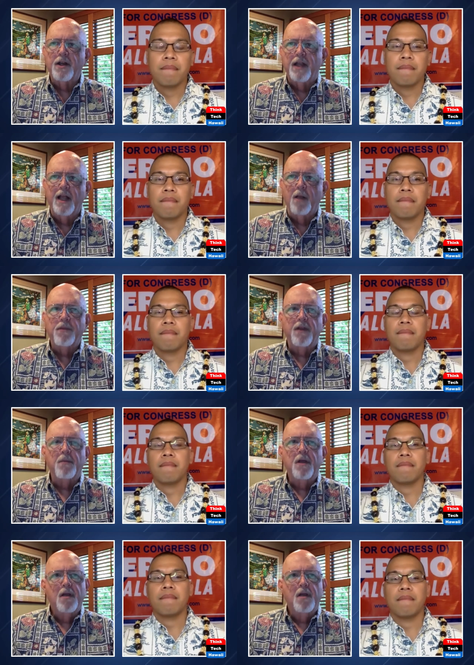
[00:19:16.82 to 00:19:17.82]
Speaker 1: to help
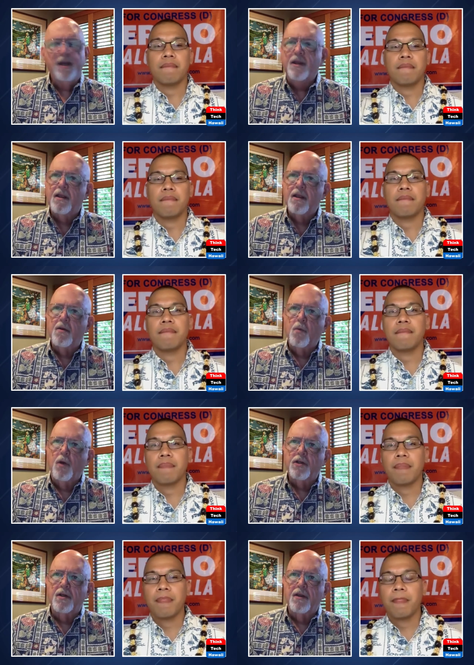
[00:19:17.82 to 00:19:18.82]
them, but
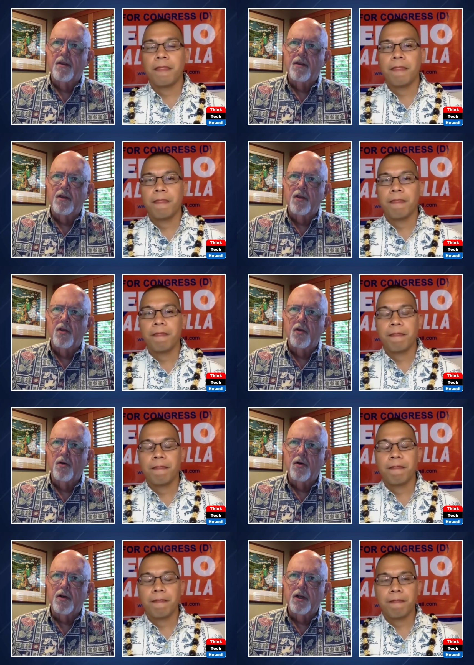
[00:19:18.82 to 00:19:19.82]
what
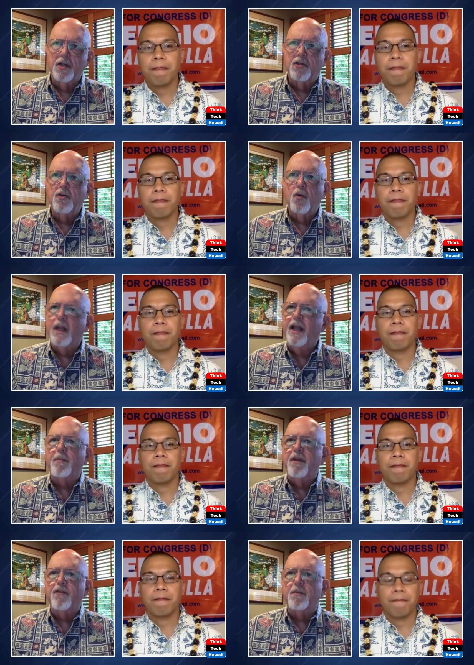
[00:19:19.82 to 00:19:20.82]
you're going to do will
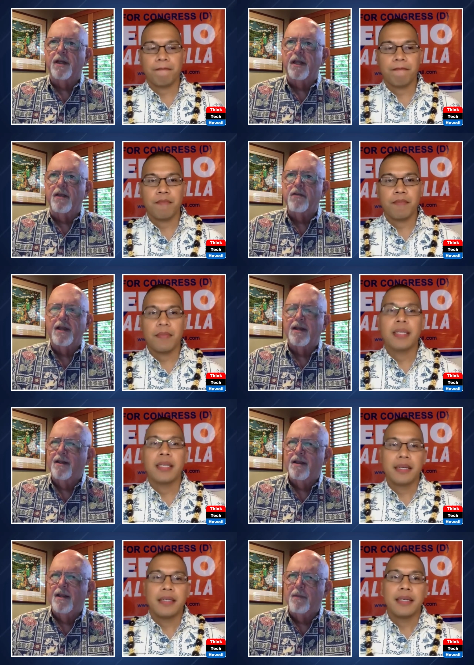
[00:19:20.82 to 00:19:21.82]
help everybody. Is that
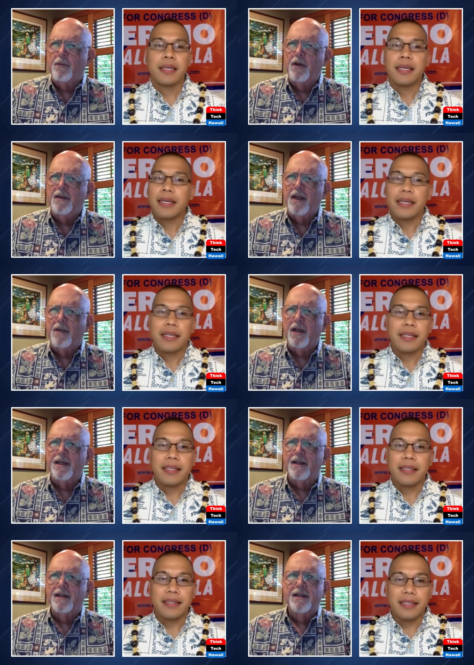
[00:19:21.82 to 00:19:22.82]
am I reading that right?
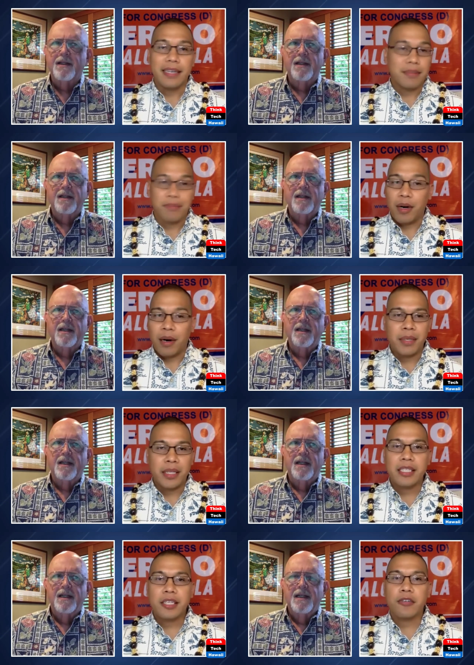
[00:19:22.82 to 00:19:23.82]
Speaker 2: Yes, well, I mean
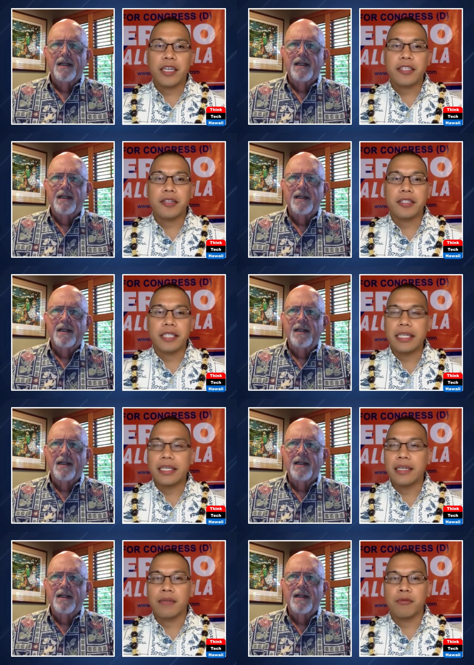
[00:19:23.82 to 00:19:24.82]
this congressional seat
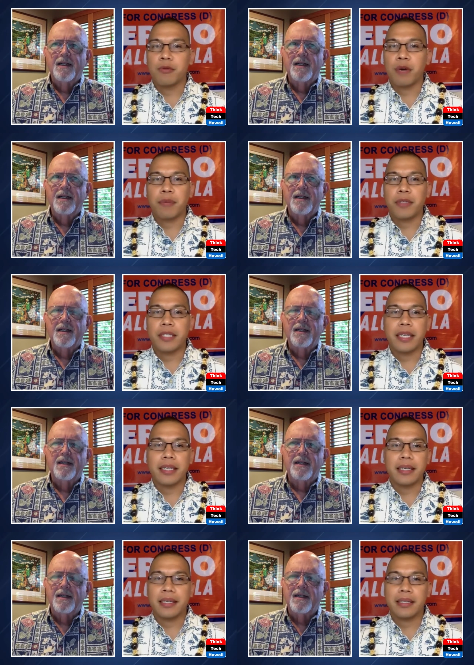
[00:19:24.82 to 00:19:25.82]
uh, we represent
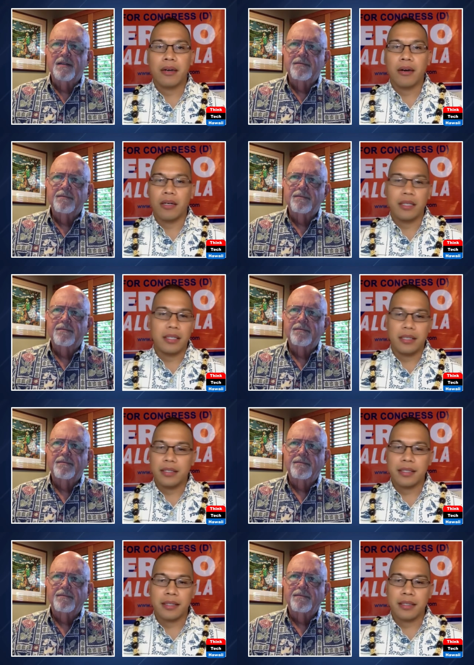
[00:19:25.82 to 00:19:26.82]
uh,
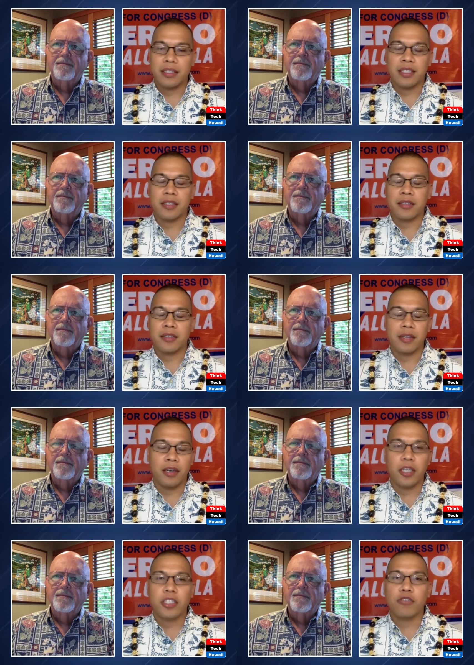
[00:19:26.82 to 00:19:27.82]
just it's just a
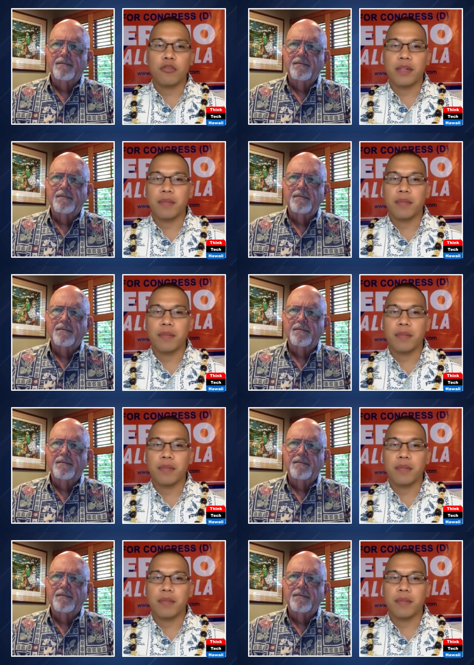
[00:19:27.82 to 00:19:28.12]
large group of the